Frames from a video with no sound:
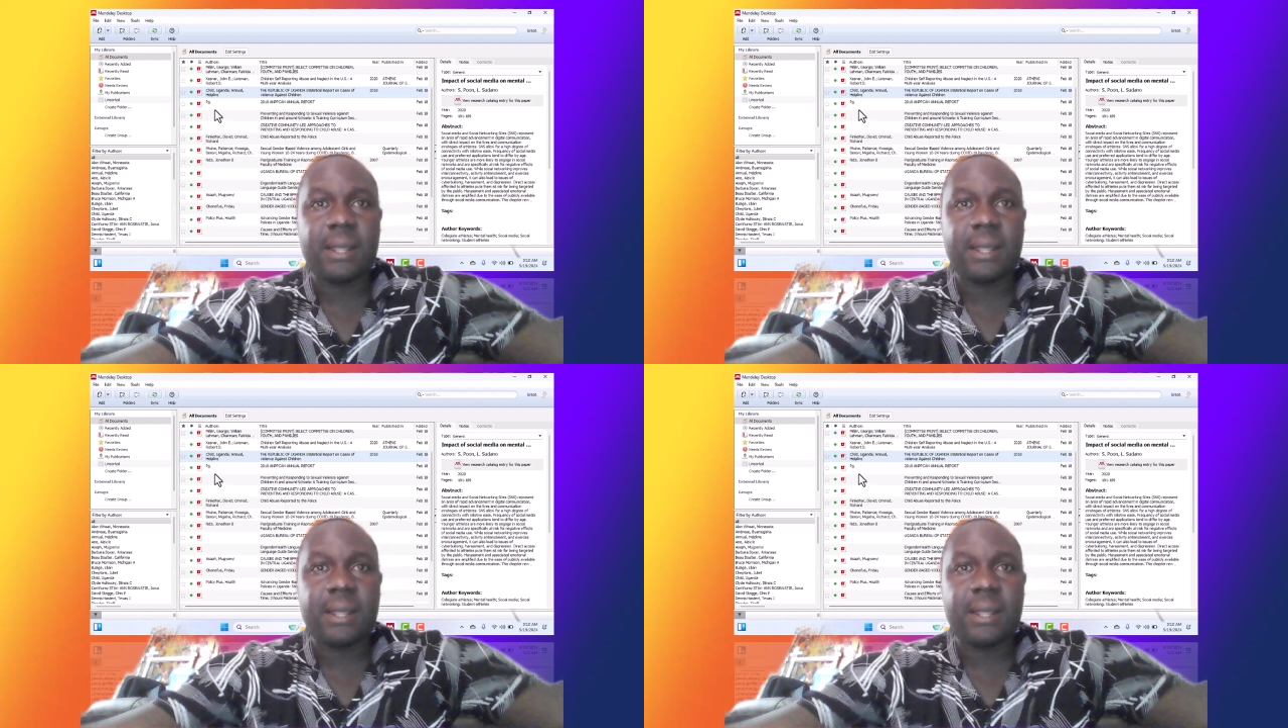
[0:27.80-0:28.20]

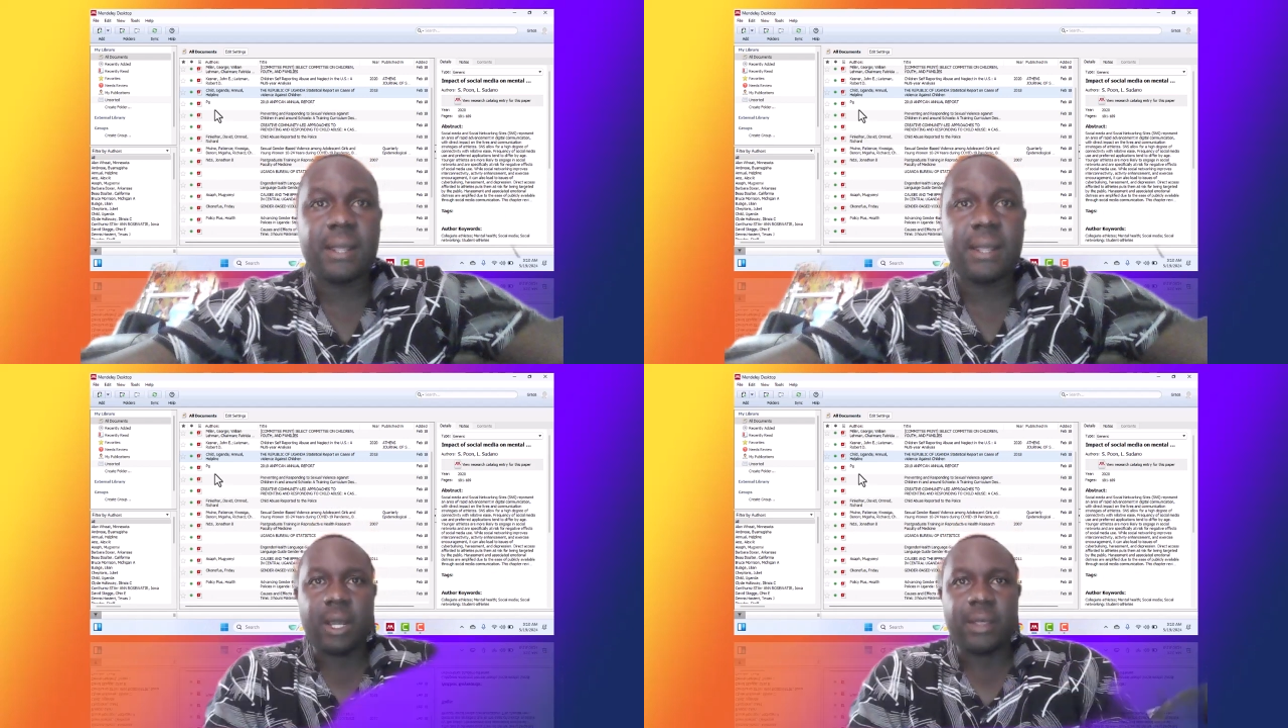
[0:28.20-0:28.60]

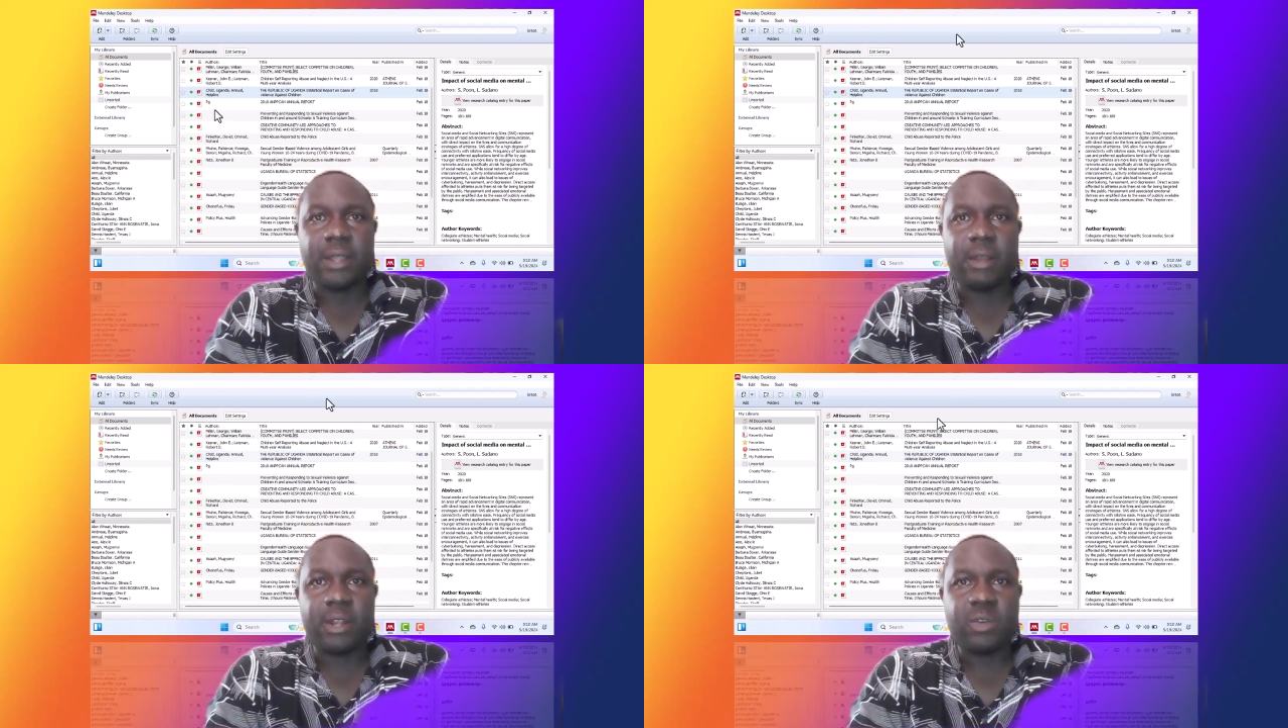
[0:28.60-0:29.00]

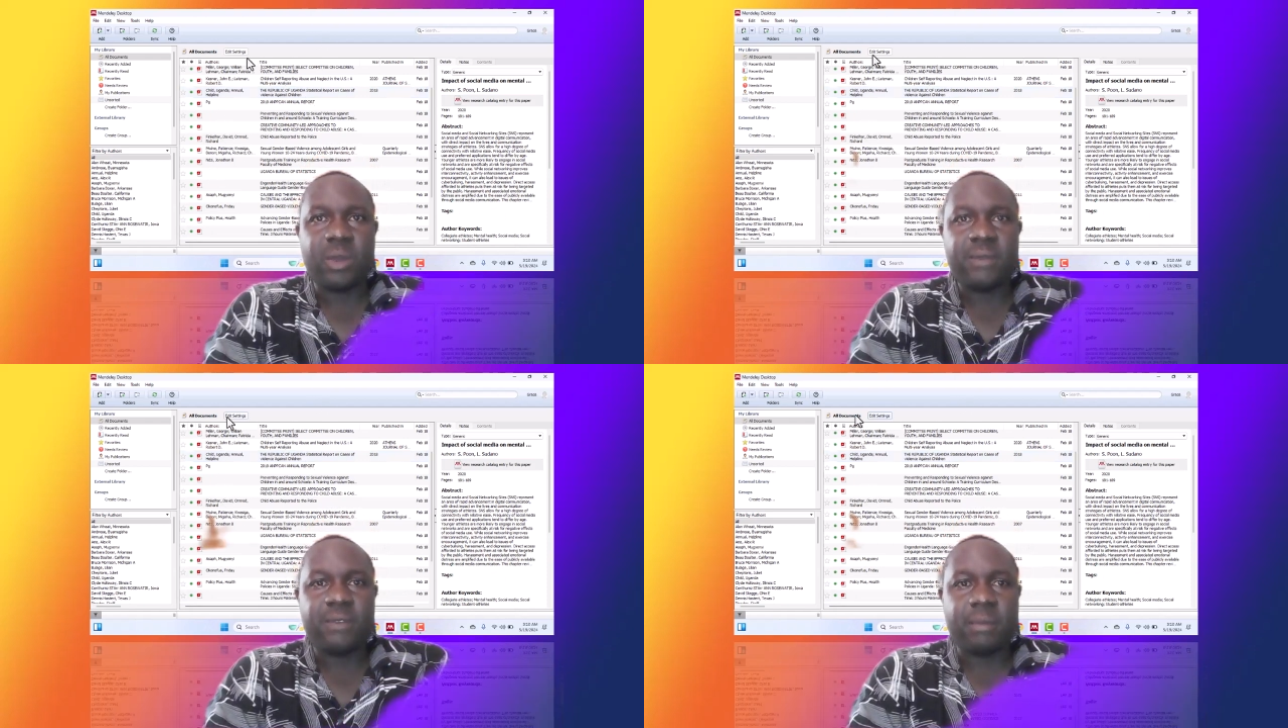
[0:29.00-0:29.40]
direct one from
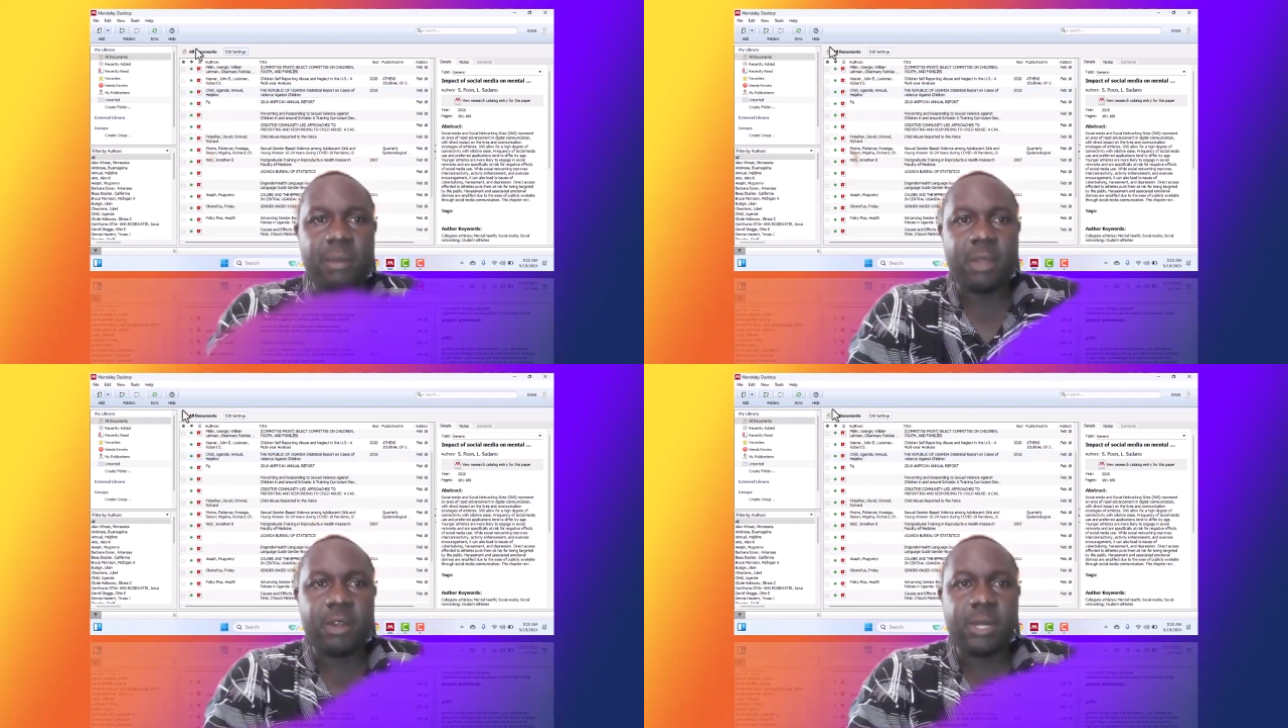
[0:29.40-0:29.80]
the
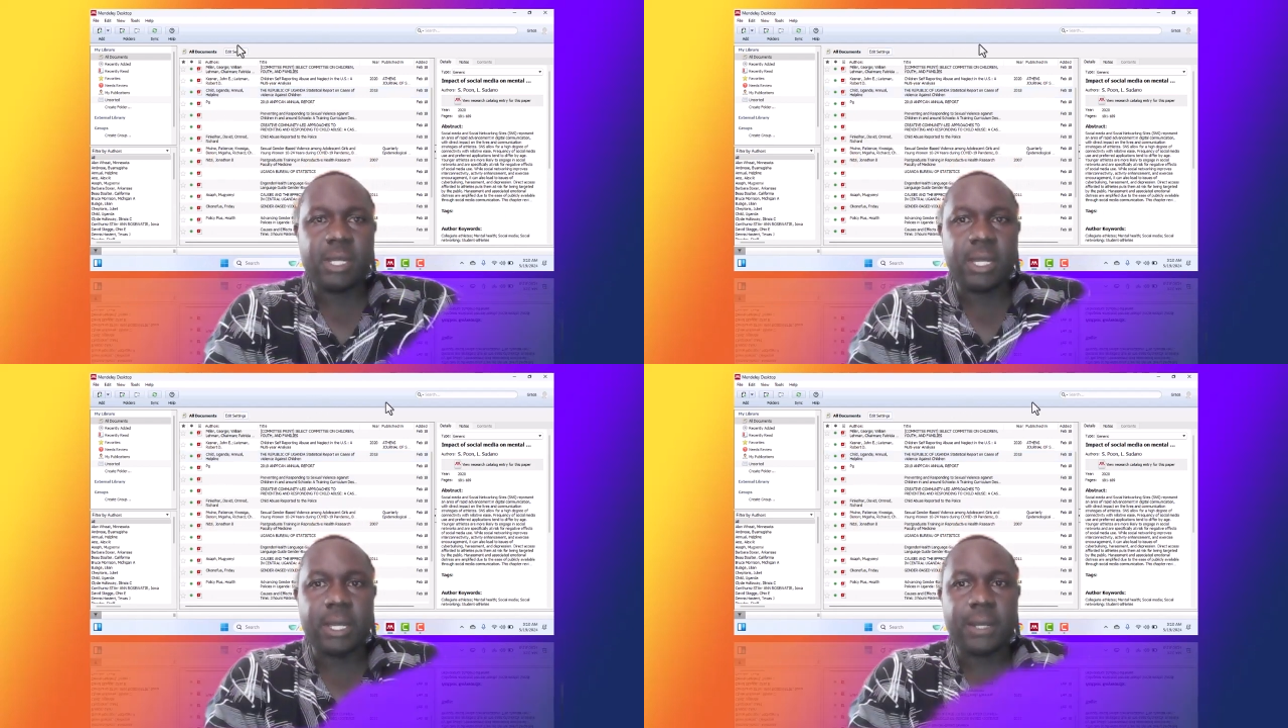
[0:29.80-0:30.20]
Mendeley